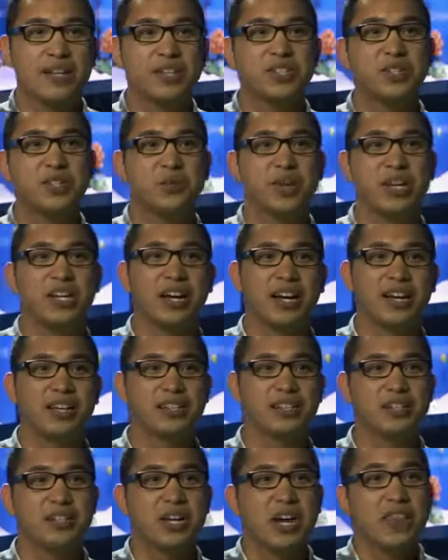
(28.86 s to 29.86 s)
Matt doesn't
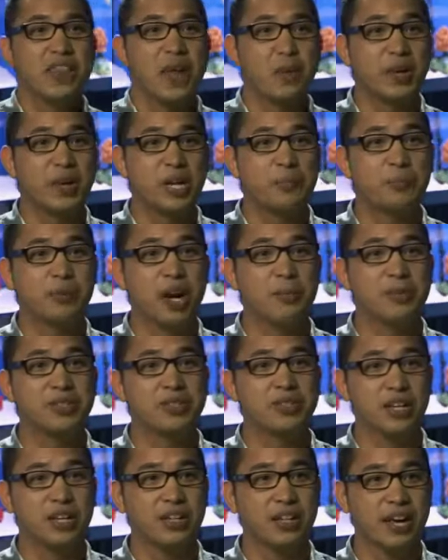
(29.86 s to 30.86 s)
realize that when he
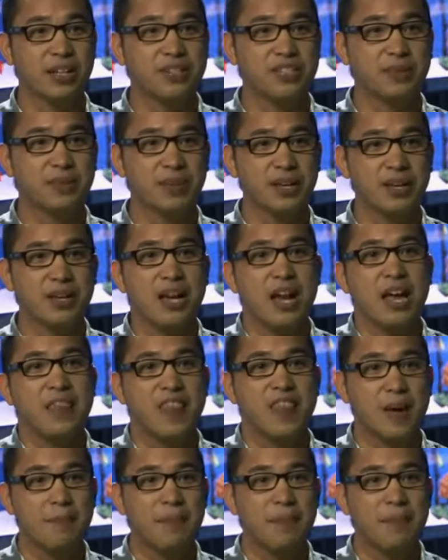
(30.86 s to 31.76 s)
promises a client something,